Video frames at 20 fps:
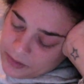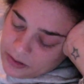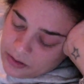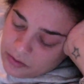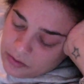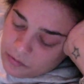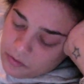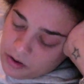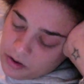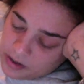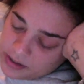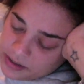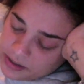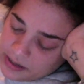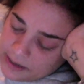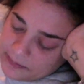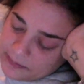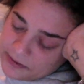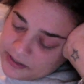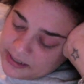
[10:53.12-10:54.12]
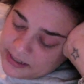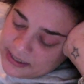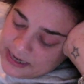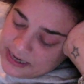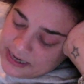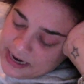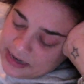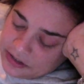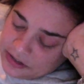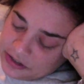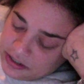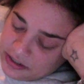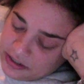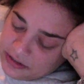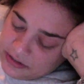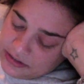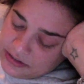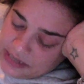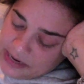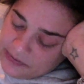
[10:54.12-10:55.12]
Walking up to the cashier,
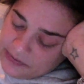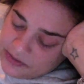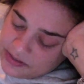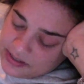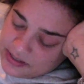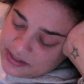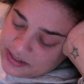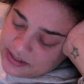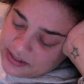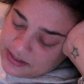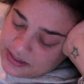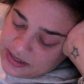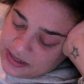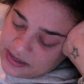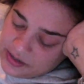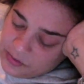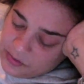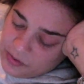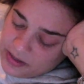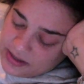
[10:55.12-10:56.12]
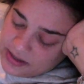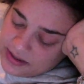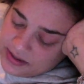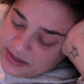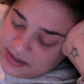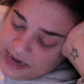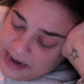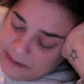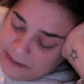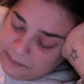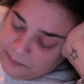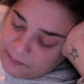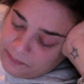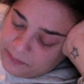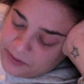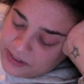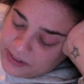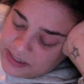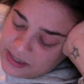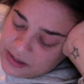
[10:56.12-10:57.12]
Davis still with tape
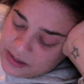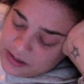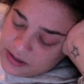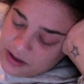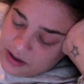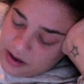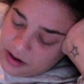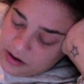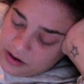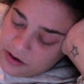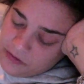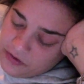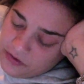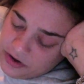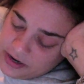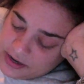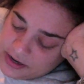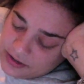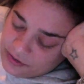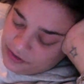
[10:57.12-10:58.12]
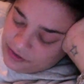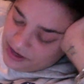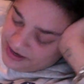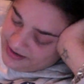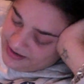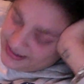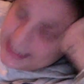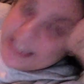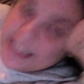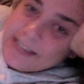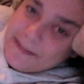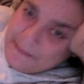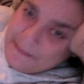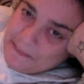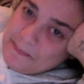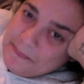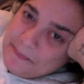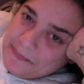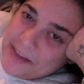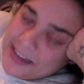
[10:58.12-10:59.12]
still all over his face.
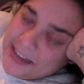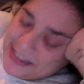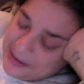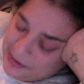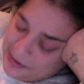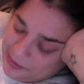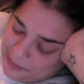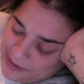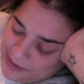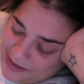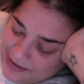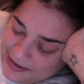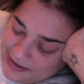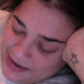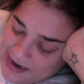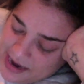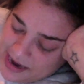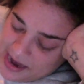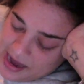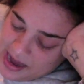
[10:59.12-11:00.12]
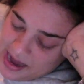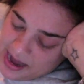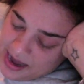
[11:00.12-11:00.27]
That's how it's written. I